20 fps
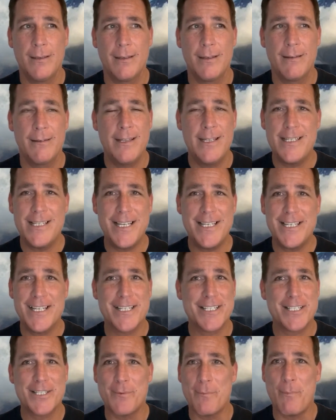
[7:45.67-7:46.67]
This isn't
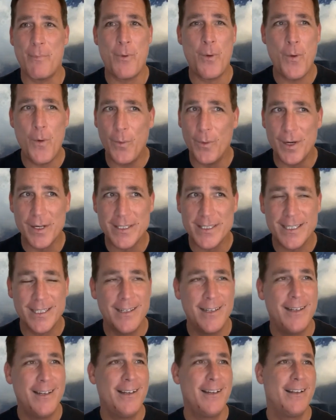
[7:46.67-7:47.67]
support,
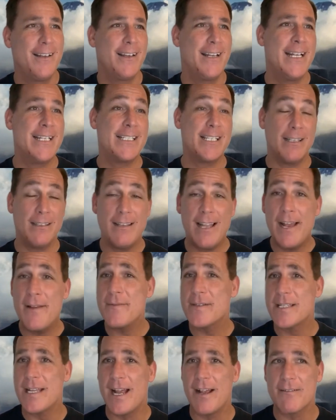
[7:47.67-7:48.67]
it's a
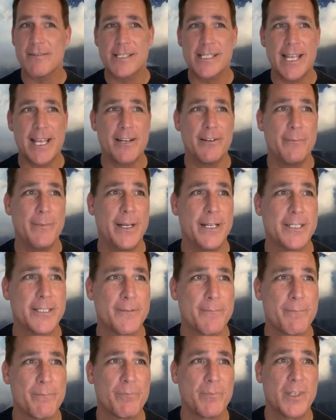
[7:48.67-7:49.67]
lifestyle settlement.
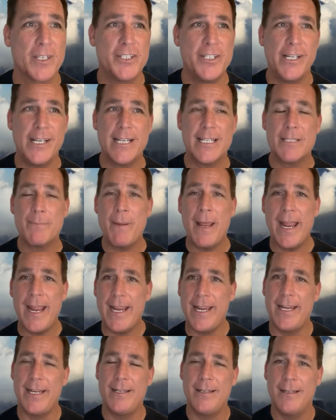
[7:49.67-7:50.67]
She gets
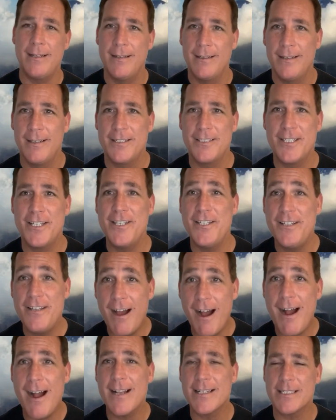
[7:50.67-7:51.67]
paid to
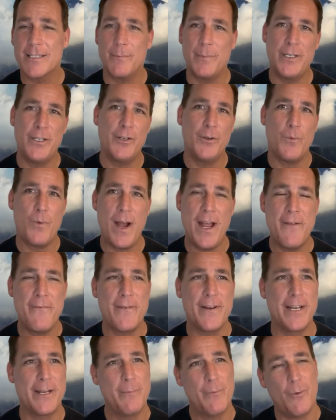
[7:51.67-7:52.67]
not be your wife
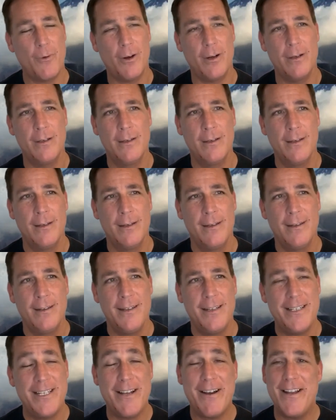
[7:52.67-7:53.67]
anymore.
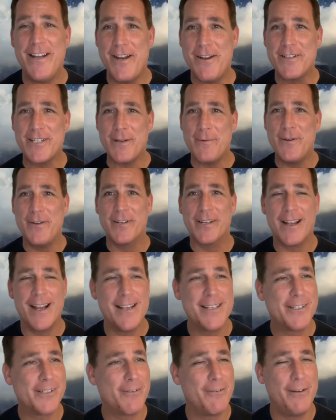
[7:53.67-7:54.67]
Now, I know some of you
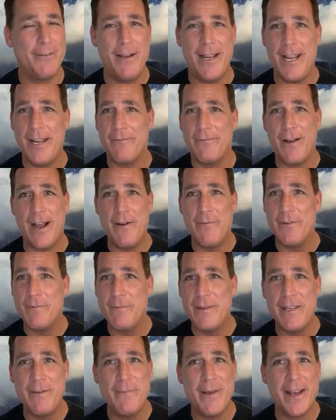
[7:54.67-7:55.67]
guys are going, hey, fine with
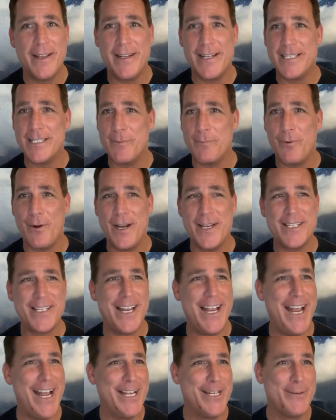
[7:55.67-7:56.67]
me, man. That's the price I
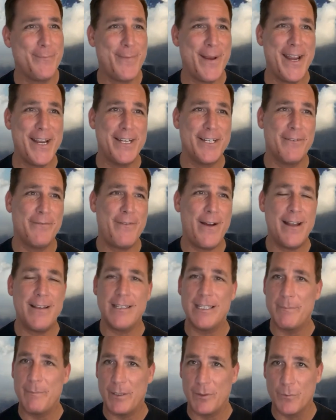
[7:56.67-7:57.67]
had to pay to
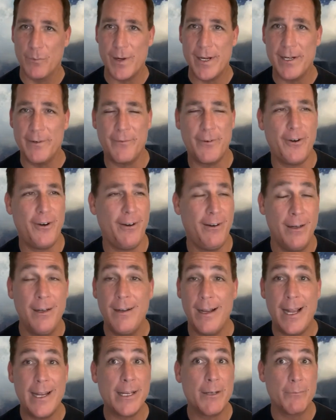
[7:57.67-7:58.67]
finally be rid of her.
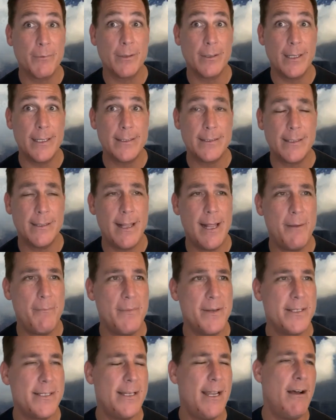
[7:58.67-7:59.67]
I can relate to that
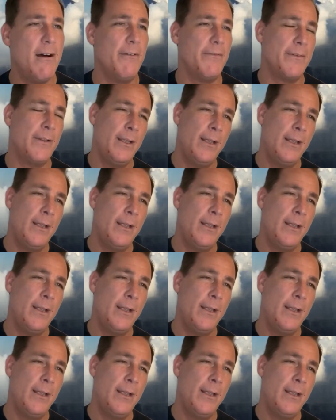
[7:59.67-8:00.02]
myself.